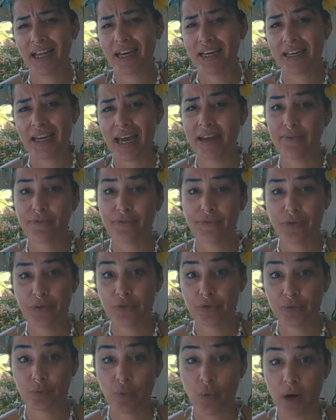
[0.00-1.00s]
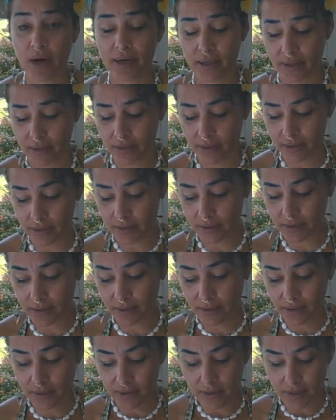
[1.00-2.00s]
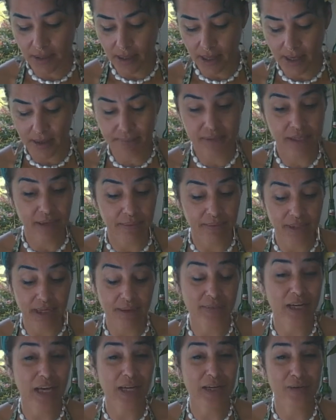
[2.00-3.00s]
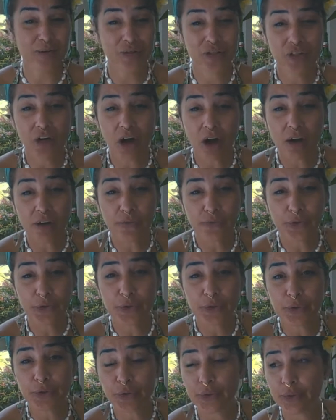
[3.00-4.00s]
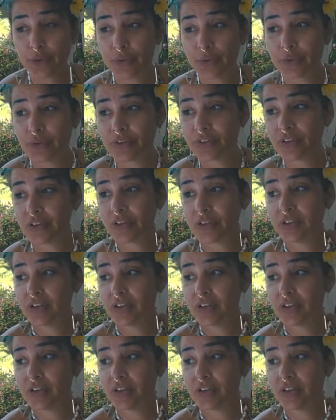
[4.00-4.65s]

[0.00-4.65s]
like infused water. Sometimes I use star fruit,